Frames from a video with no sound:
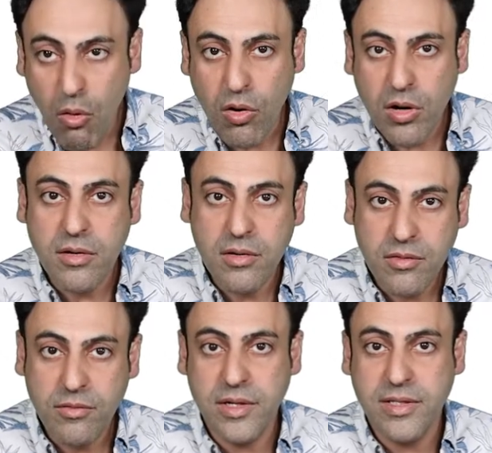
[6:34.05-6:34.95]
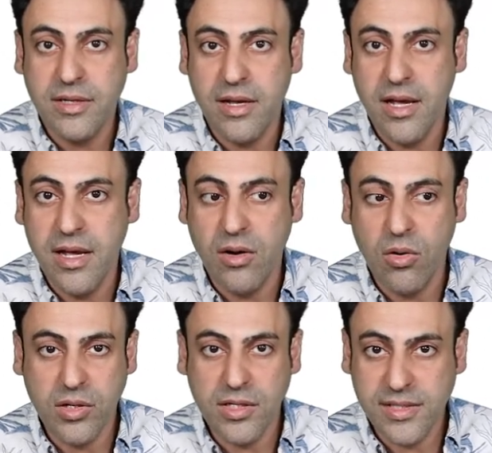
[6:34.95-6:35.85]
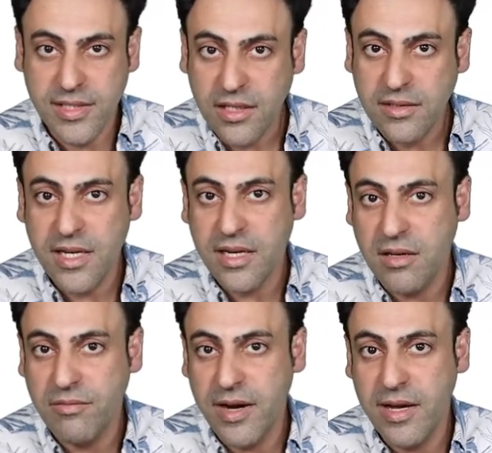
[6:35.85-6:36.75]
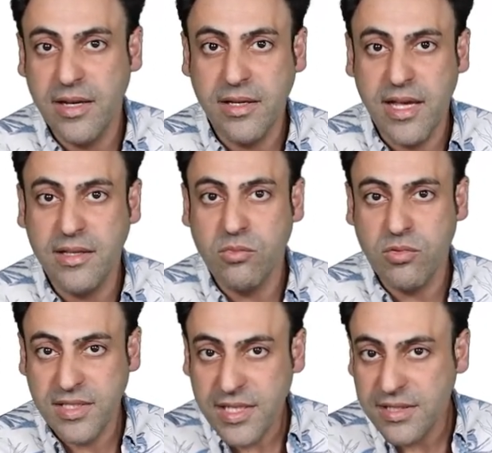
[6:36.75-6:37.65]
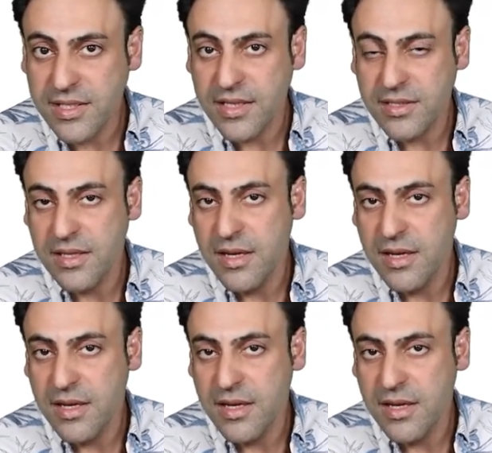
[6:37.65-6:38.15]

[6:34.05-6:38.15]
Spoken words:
or the cells, they're going to get resistance.